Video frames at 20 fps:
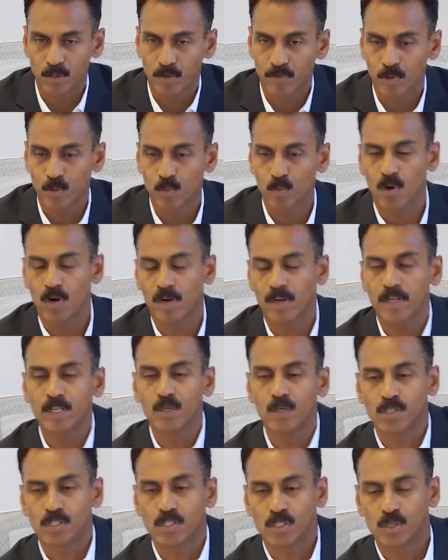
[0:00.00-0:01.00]
So if you walk
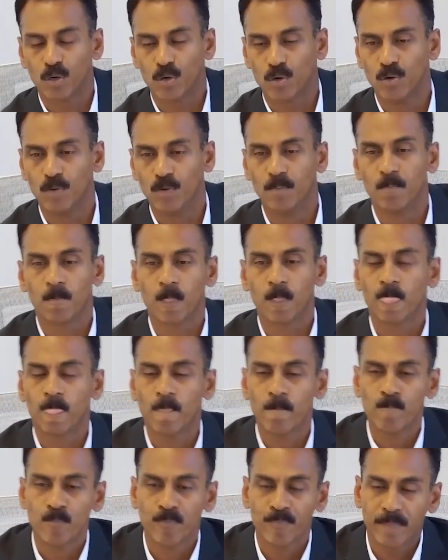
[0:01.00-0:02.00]
into a showroom,
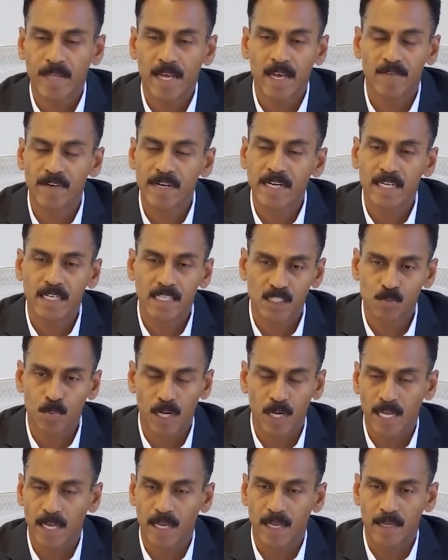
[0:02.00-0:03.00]
every
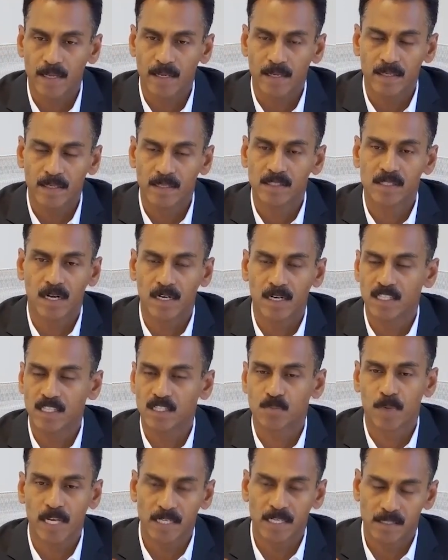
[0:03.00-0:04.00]
digital
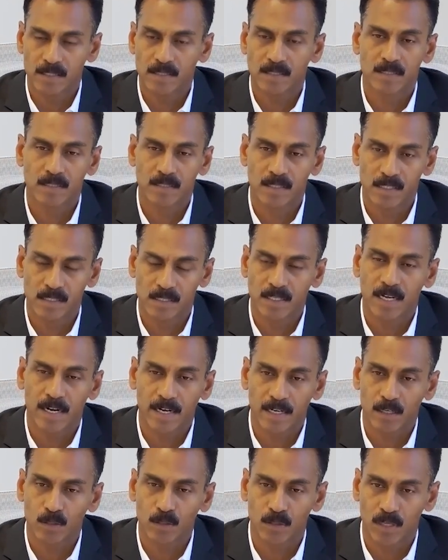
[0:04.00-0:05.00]
displays is
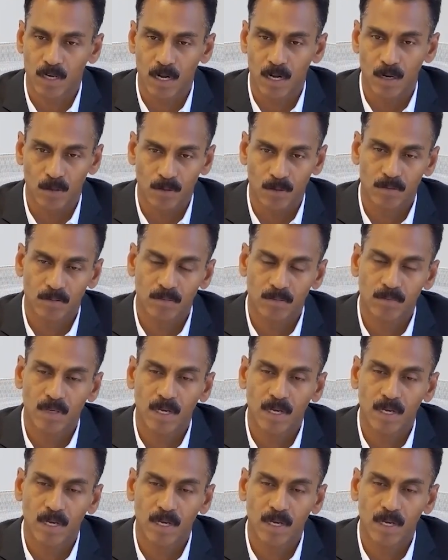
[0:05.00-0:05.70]
connected to the cloud.